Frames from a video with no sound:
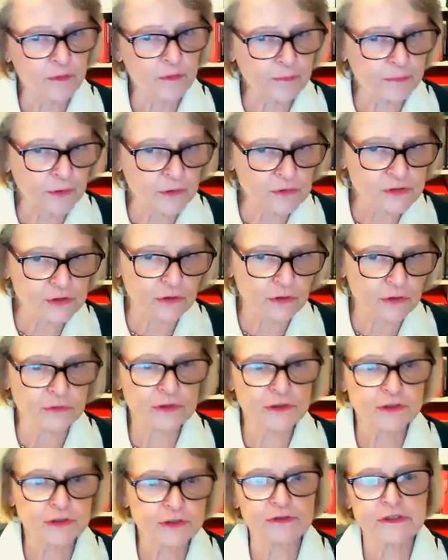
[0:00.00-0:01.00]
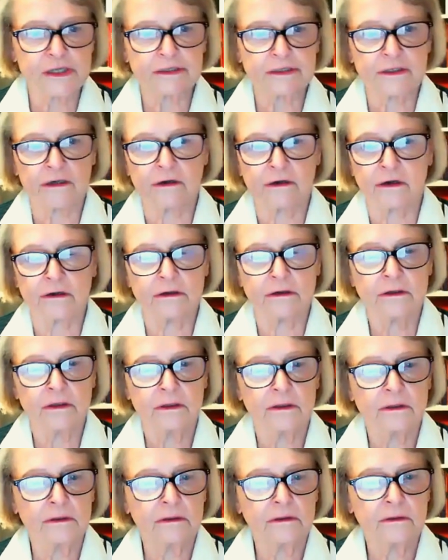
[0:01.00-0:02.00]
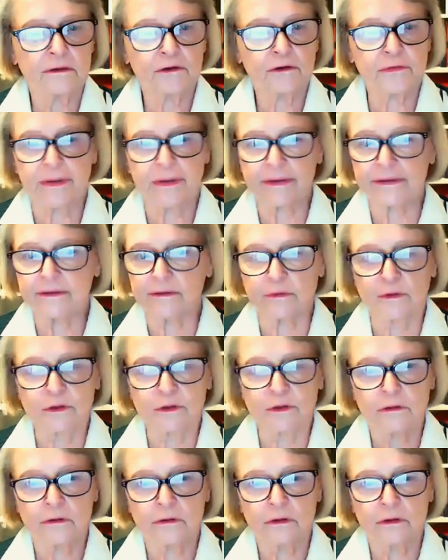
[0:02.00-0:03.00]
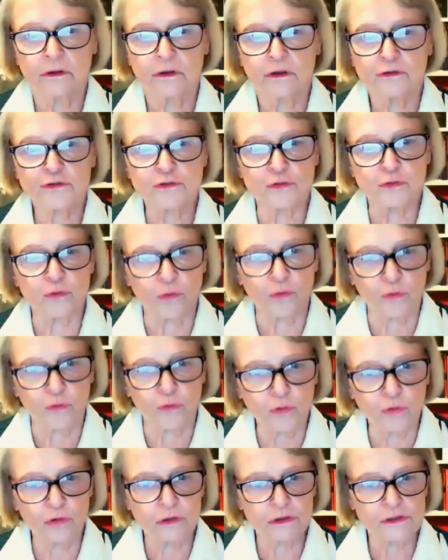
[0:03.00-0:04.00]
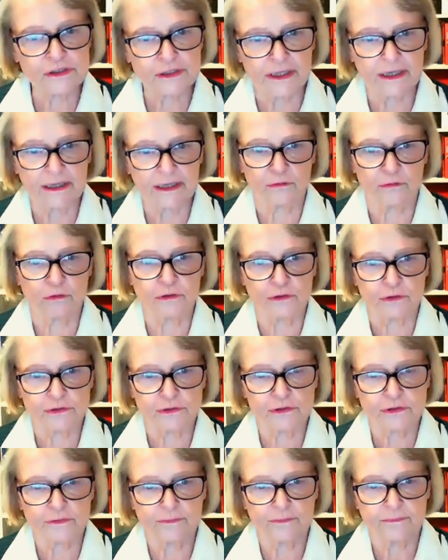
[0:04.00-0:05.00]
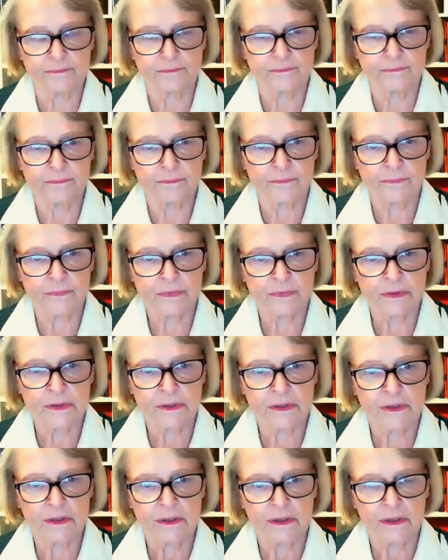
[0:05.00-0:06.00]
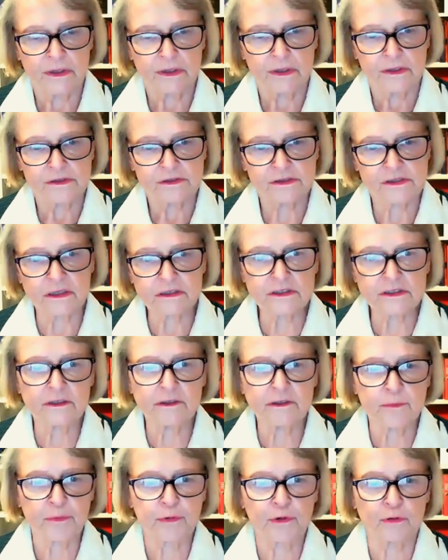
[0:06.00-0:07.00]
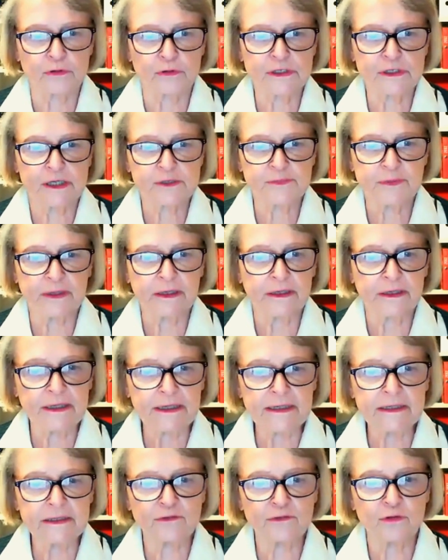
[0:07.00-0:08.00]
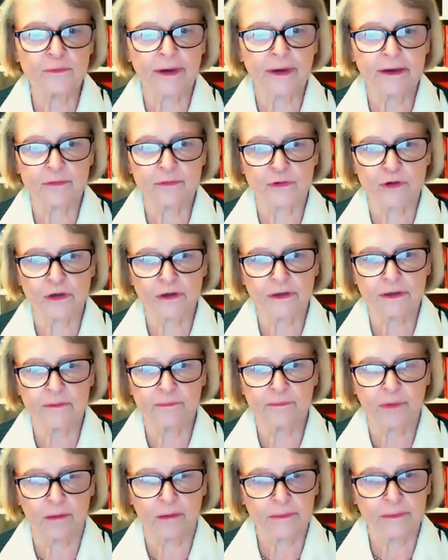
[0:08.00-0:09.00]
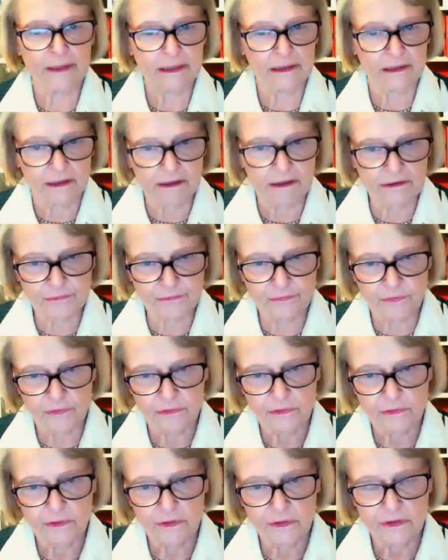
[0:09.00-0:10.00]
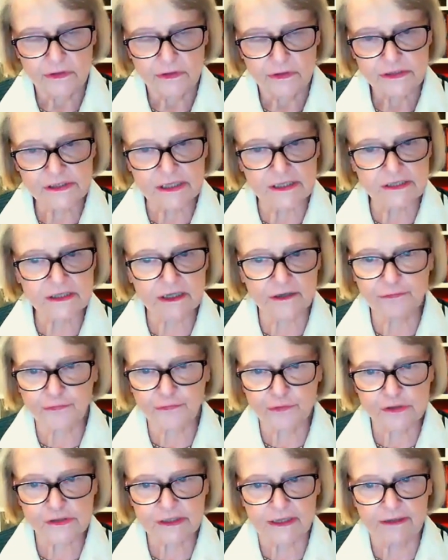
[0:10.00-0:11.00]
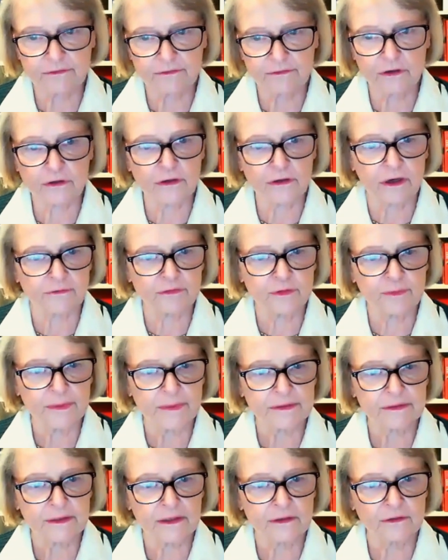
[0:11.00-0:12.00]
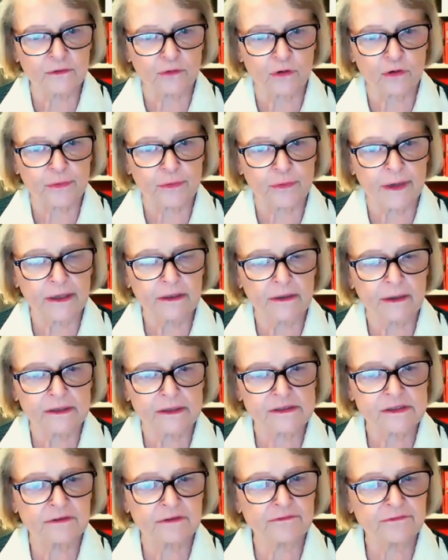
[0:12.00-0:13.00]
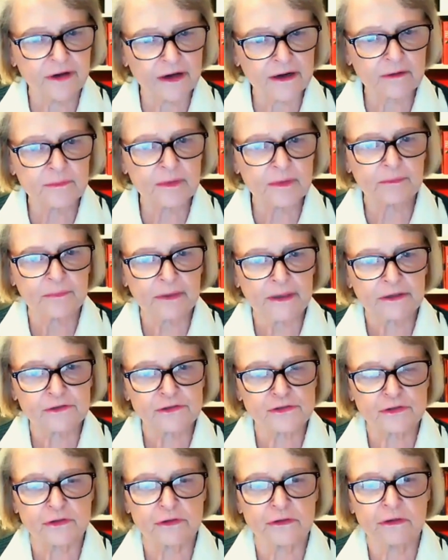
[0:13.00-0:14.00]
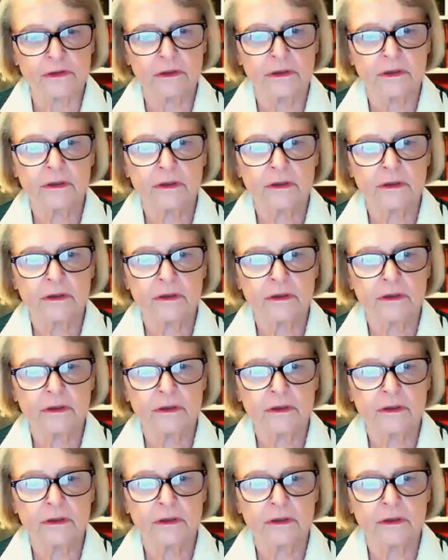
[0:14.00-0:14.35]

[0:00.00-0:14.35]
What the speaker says: propose solutions that are credible to all stakeholders. Such an approach has been key to my work in public life since I first entered government in Norway as environment minister